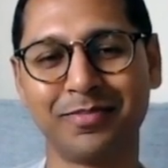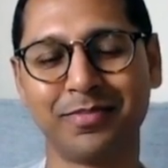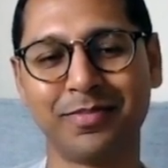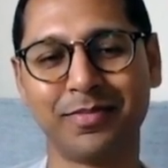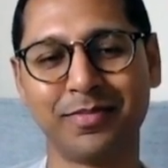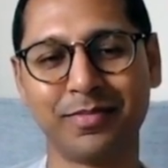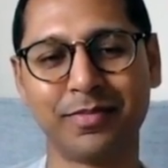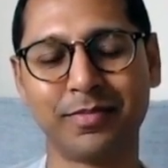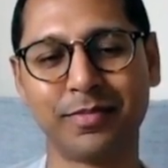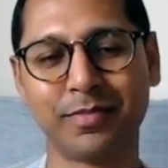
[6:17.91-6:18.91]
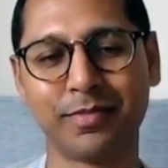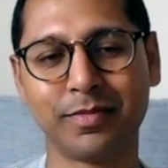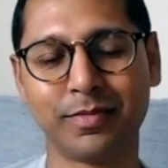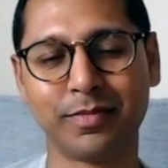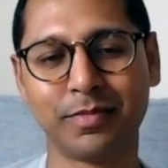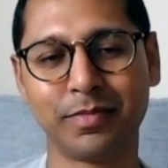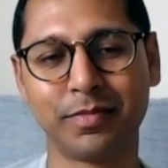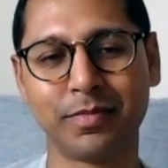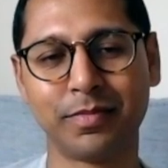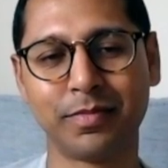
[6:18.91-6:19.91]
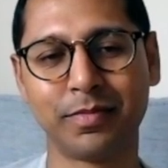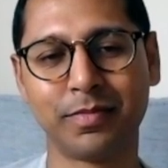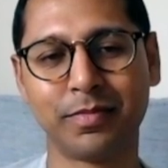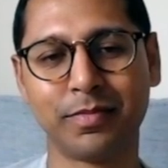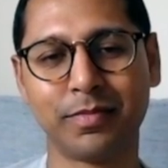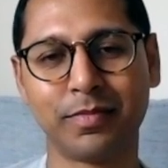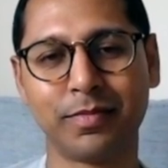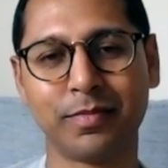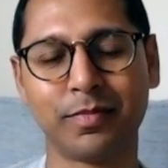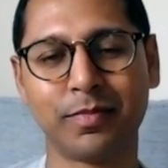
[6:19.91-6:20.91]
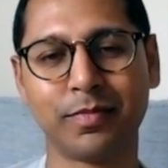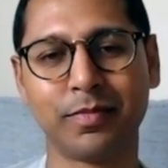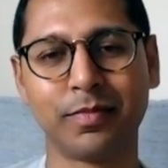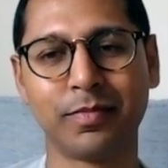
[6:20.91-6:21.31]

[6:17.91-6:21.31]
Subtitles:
Nobody speaks.